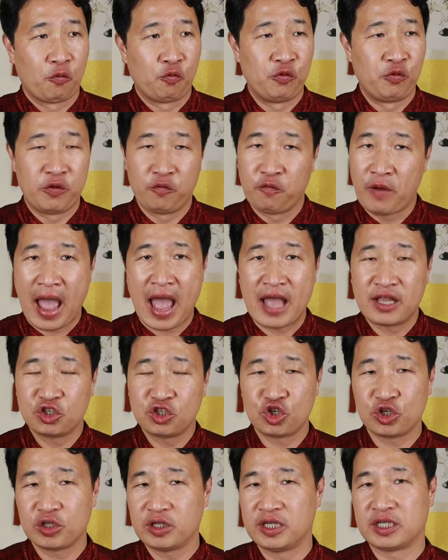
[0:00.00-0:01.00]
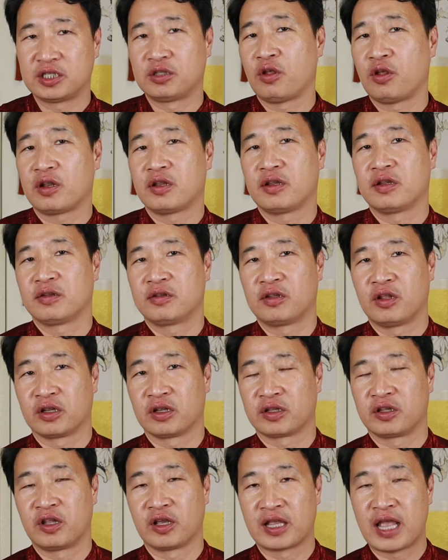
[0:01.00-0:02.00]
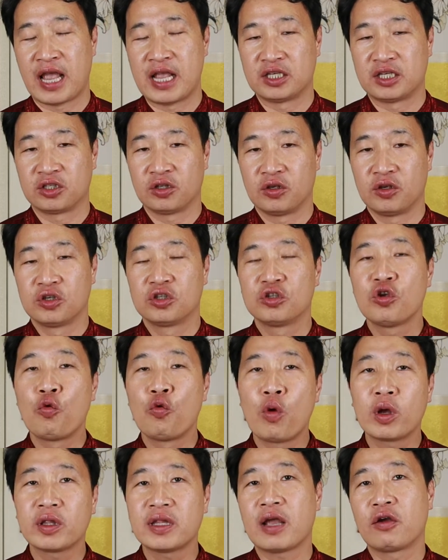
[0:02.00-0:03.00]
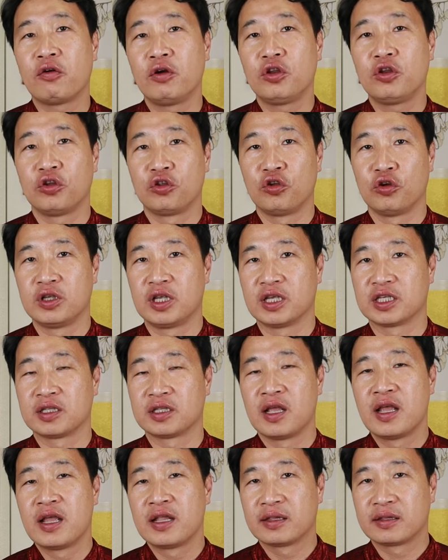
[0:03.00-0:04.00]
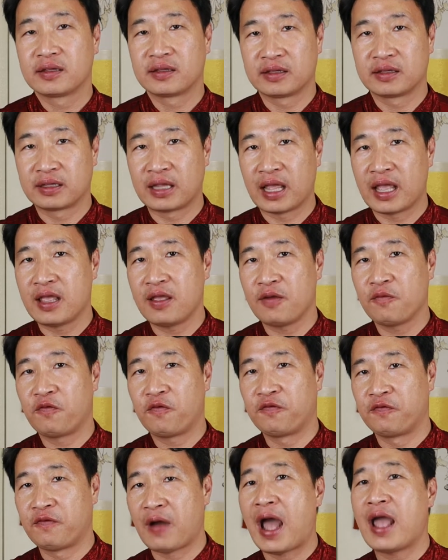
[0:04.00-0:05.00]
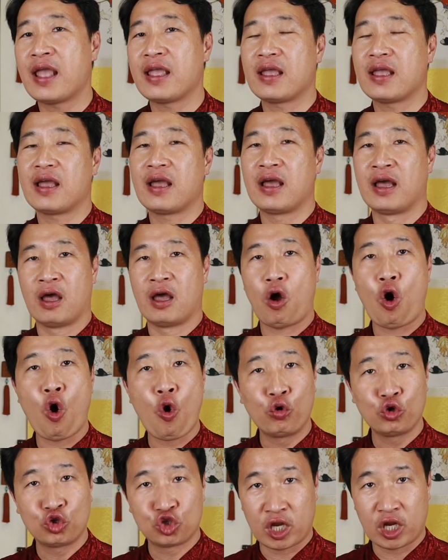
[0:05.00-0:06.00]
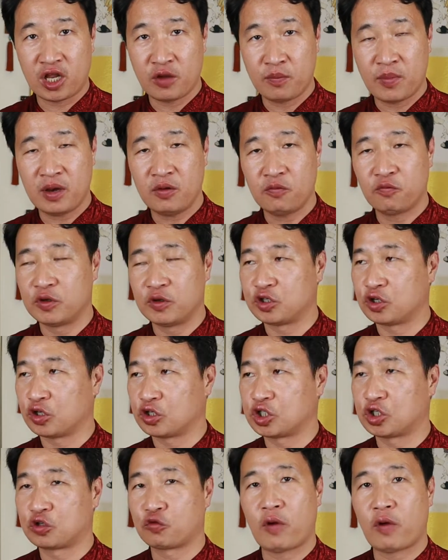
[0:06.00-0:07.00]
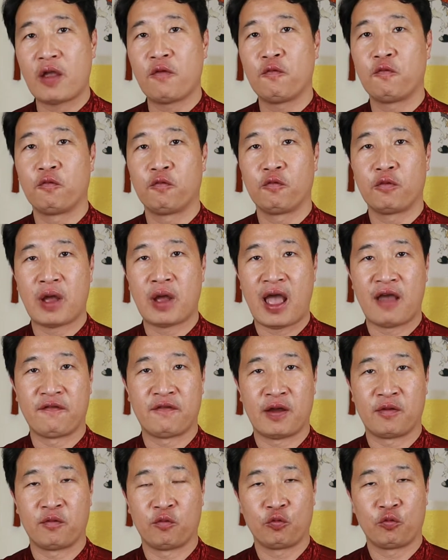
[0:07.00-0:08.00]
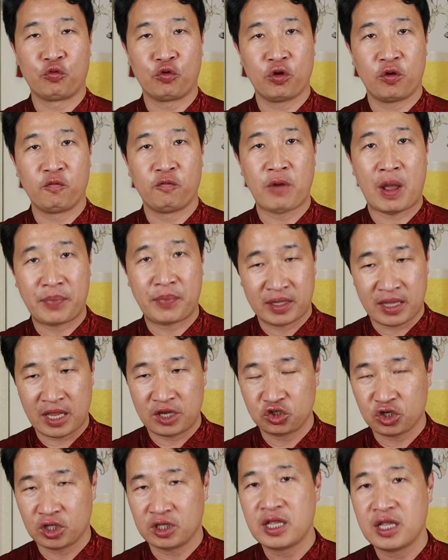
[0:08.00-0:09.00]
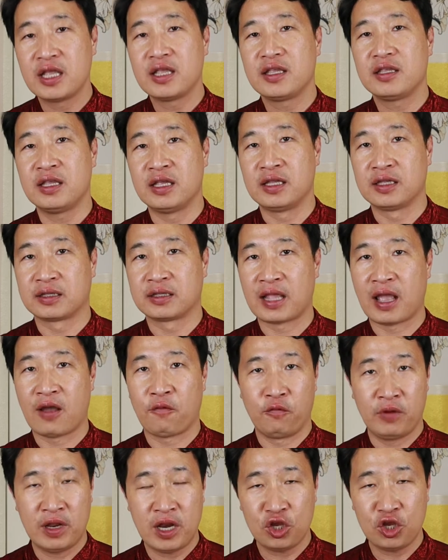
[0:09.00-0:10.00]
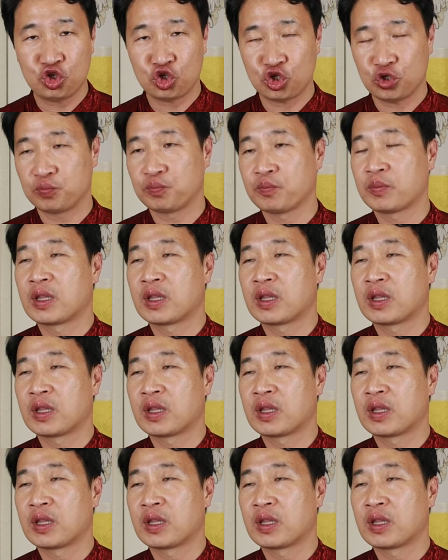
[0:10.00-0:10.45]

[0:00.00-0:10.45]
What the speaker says: revenge is not the case. So what they're going to do is they find an old gentleman which is quite have a good reputation in their village,